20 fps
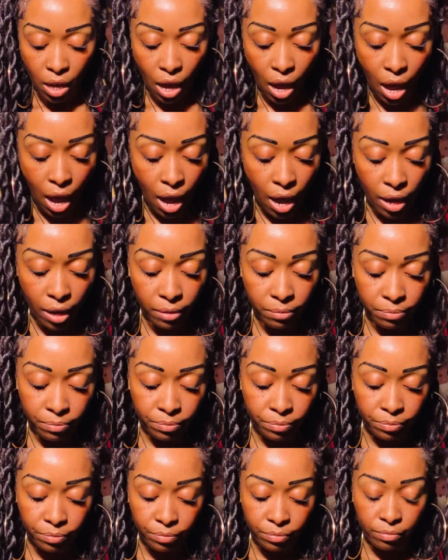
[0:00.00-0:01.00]

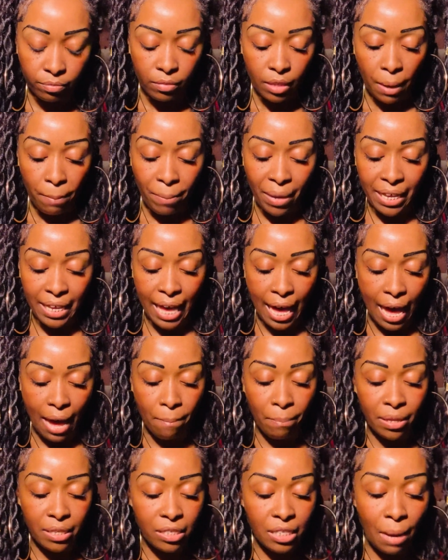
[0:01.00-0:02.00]
Um, but yeah,
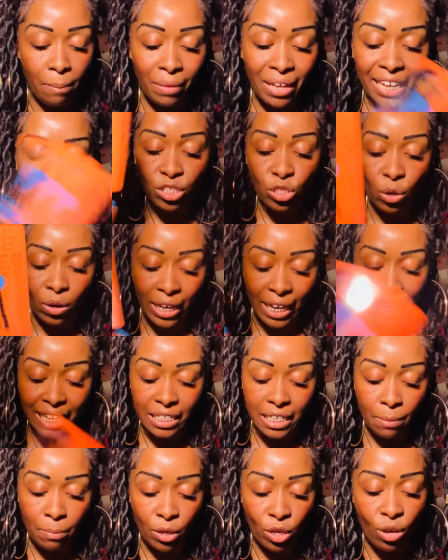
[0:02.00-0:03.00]
but something not
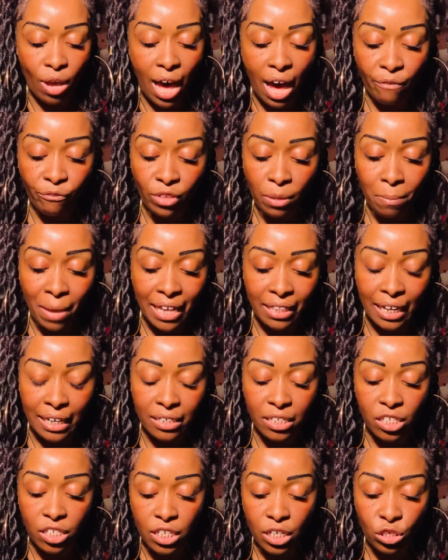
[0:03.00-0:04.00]
easy, but you have to make that
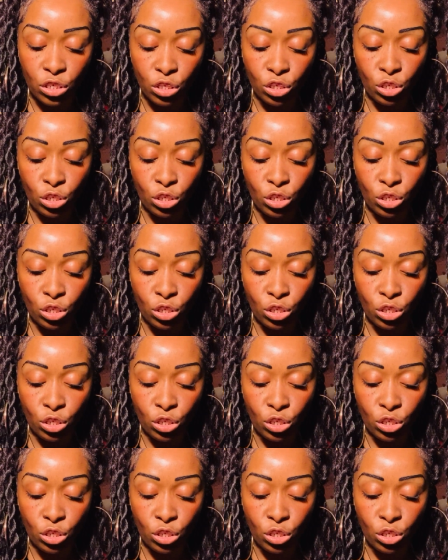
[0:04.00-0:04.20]
decision.